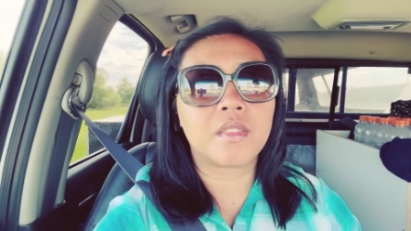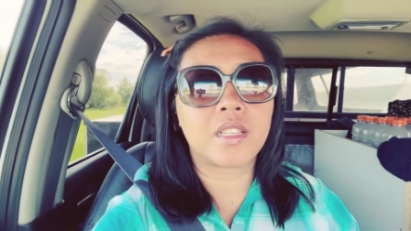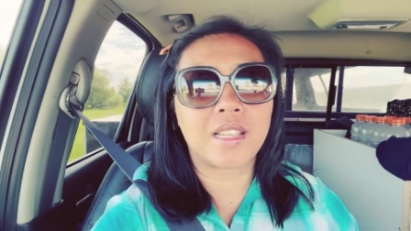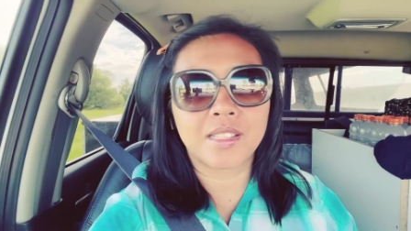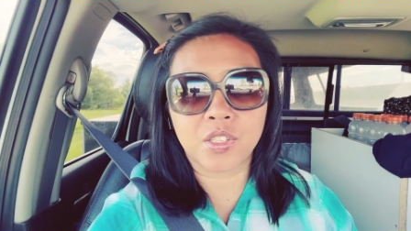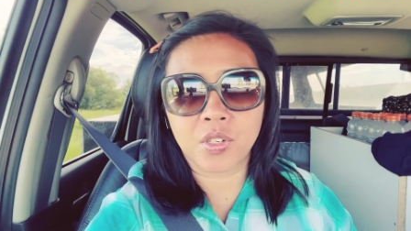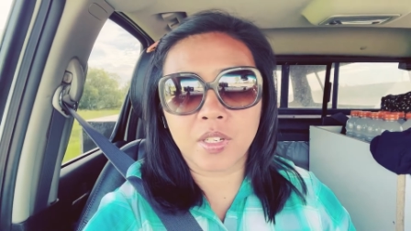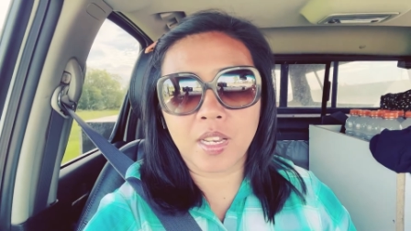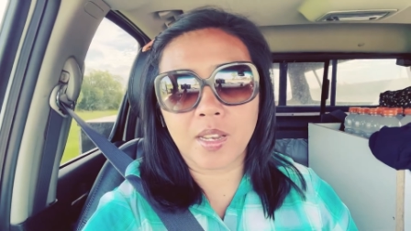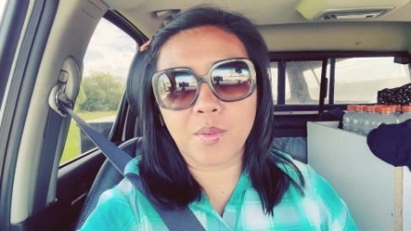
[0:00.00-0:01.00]

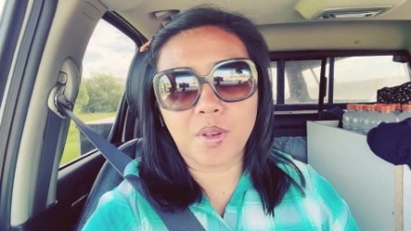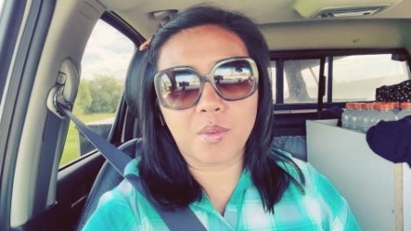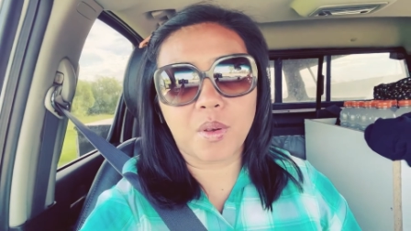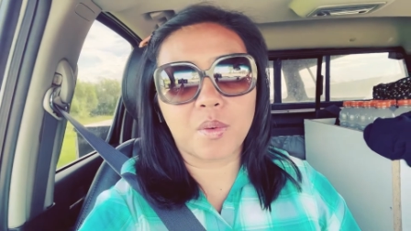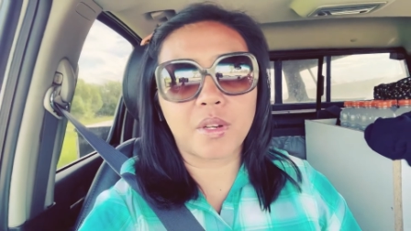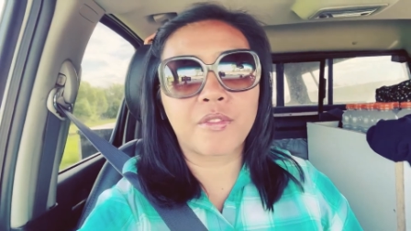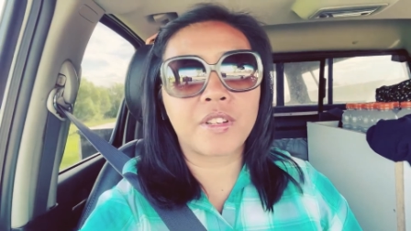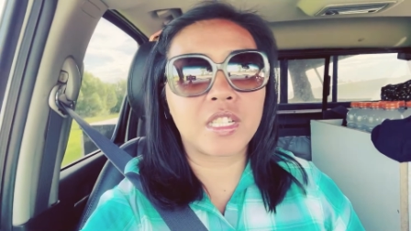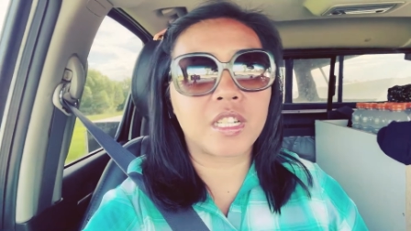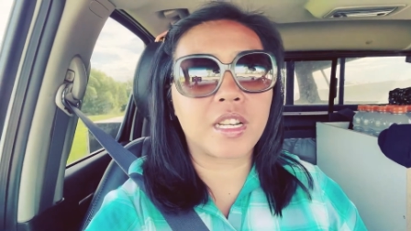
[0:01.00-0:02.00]
yesterday when we were
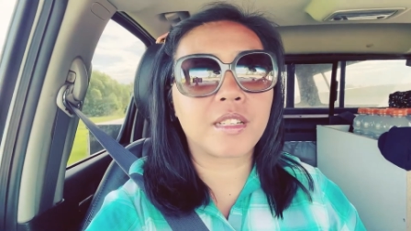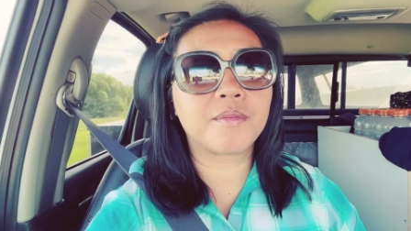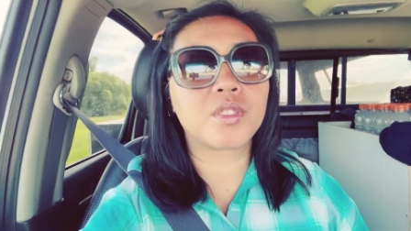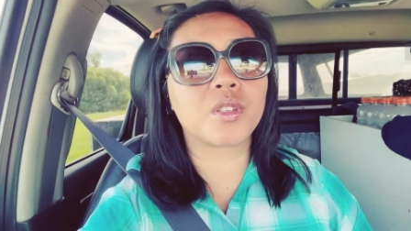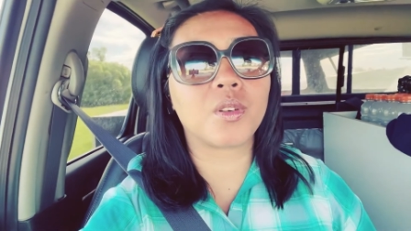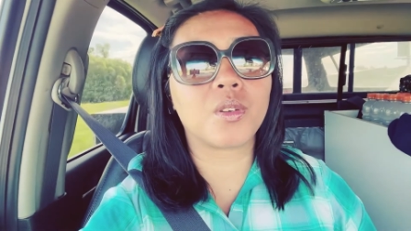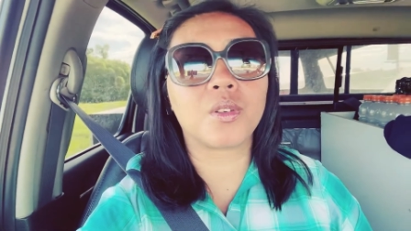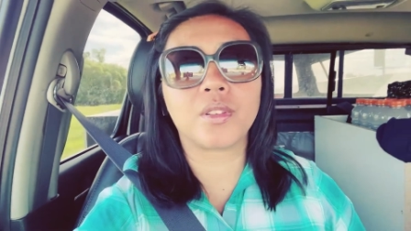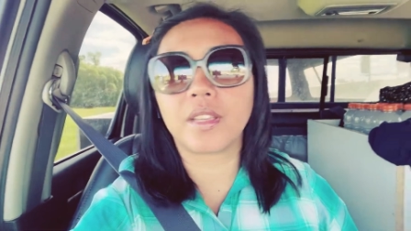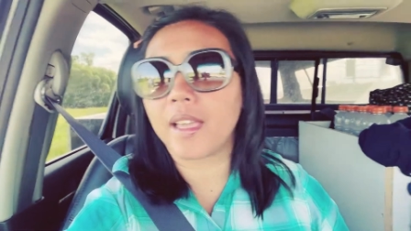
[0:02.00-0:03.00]
fishing
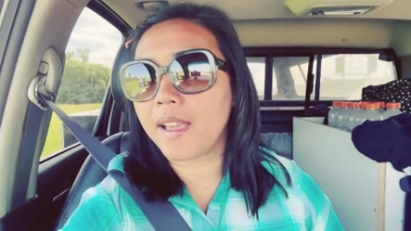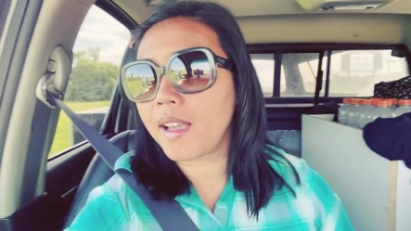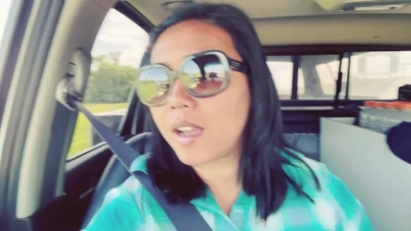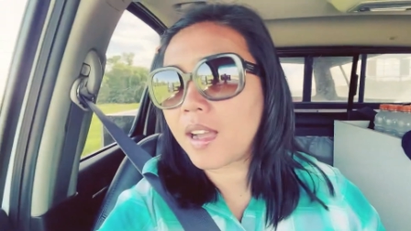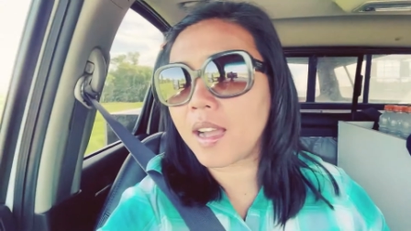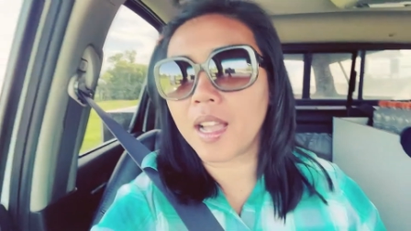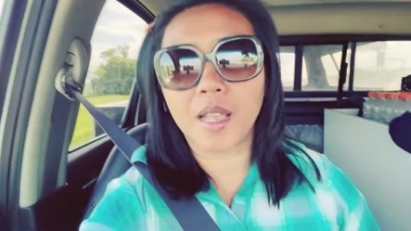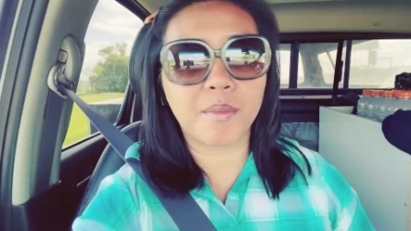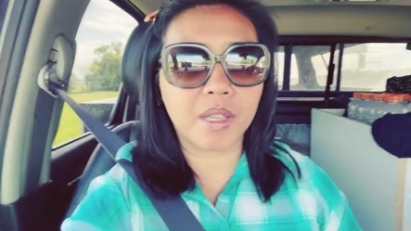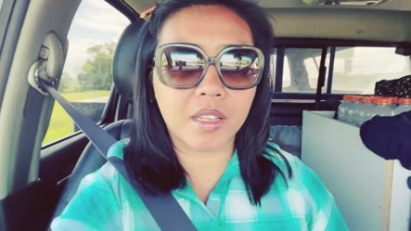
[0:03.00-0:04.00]
so yeah
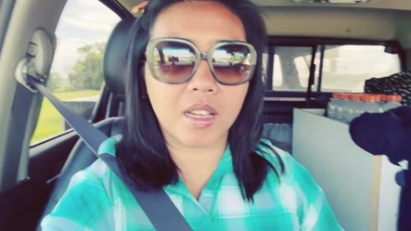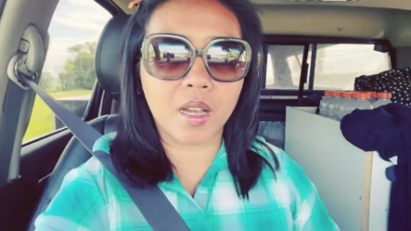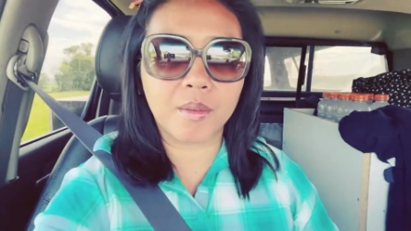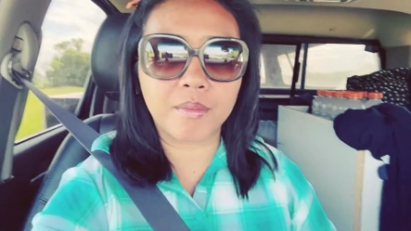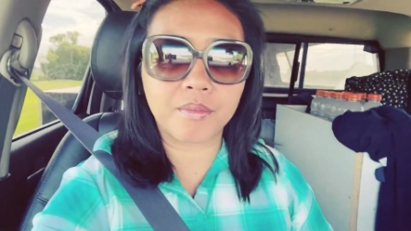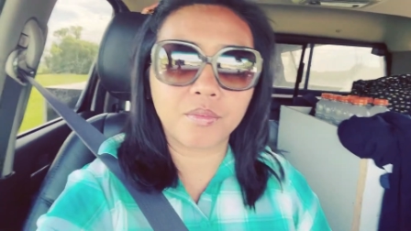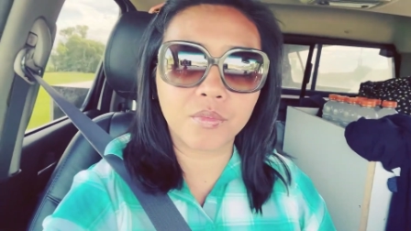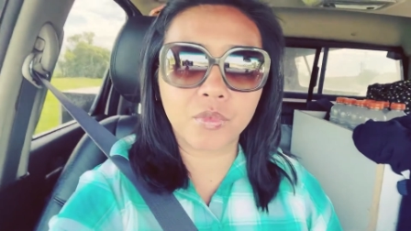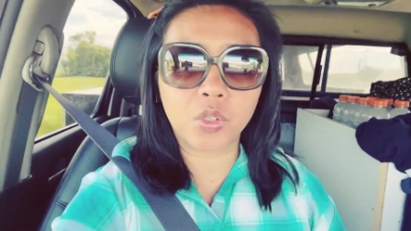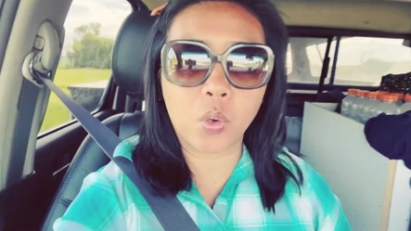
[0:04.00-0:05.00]
i become
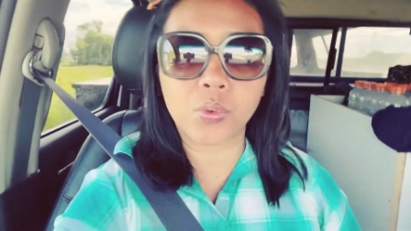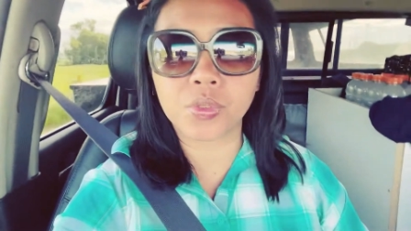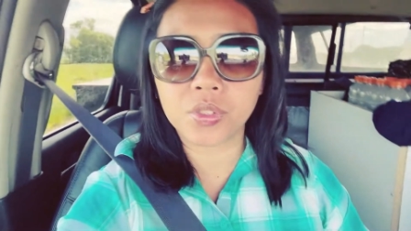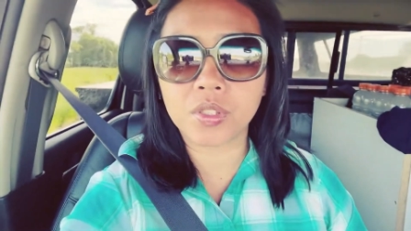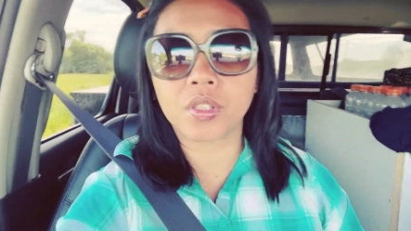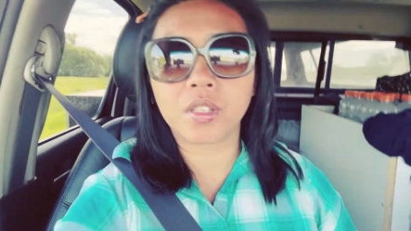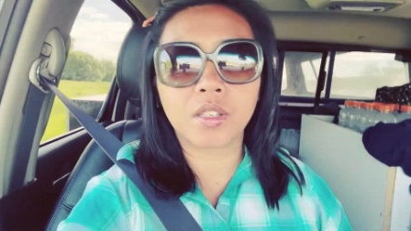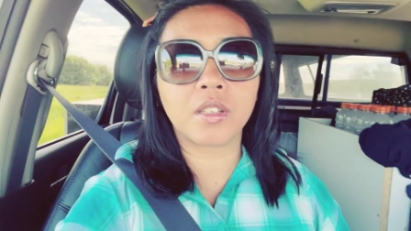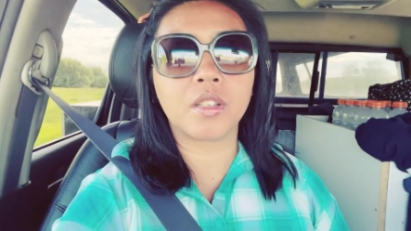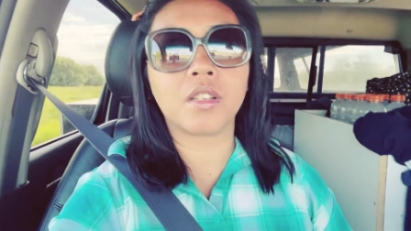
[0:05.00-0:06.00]
toast
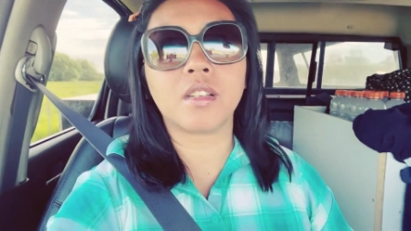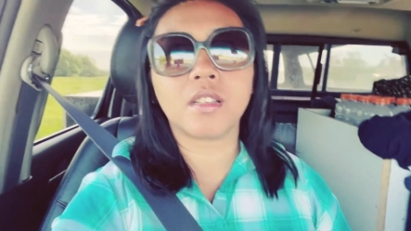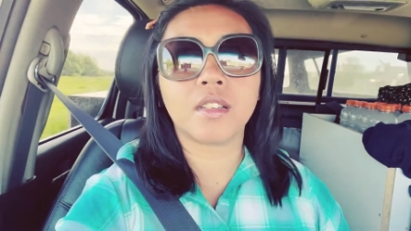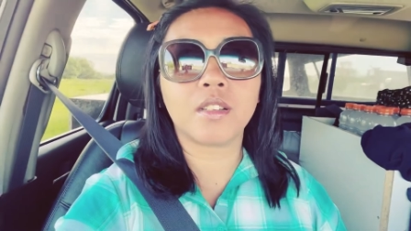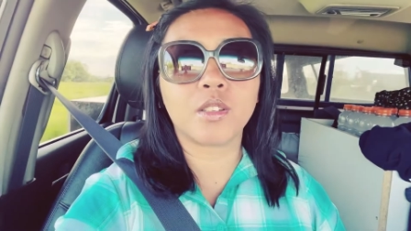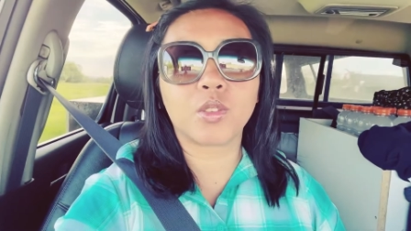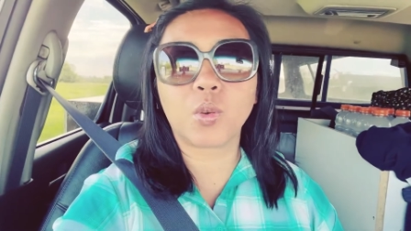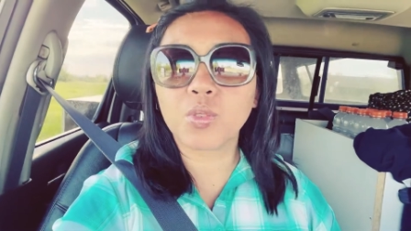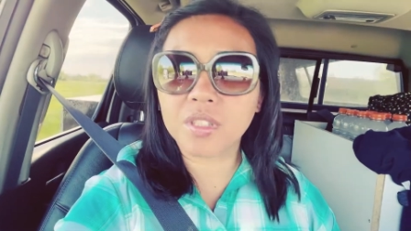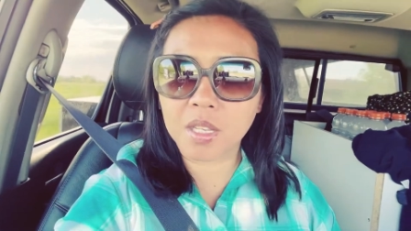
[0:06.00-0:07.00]

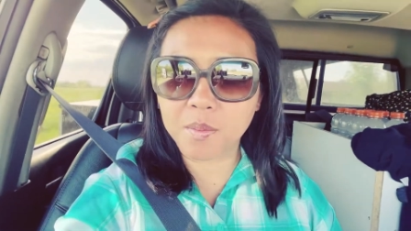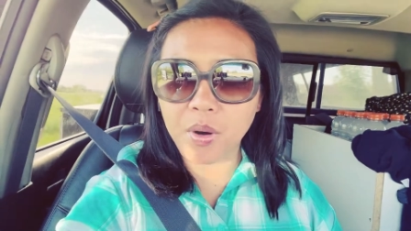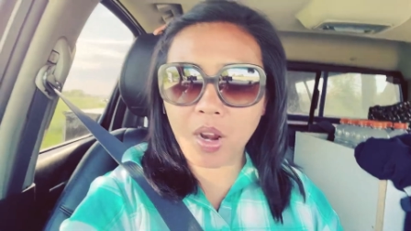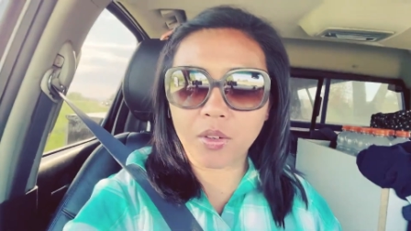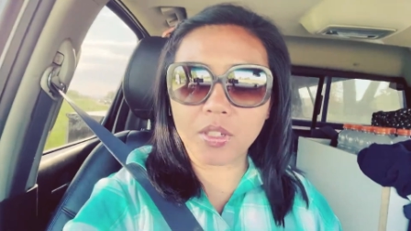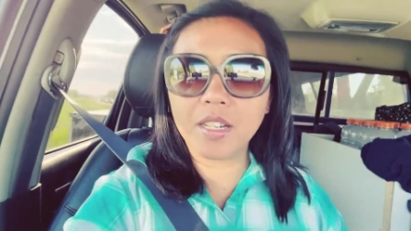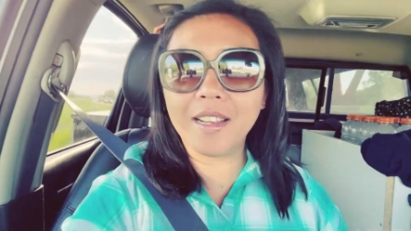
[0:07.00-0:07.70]
toasted brown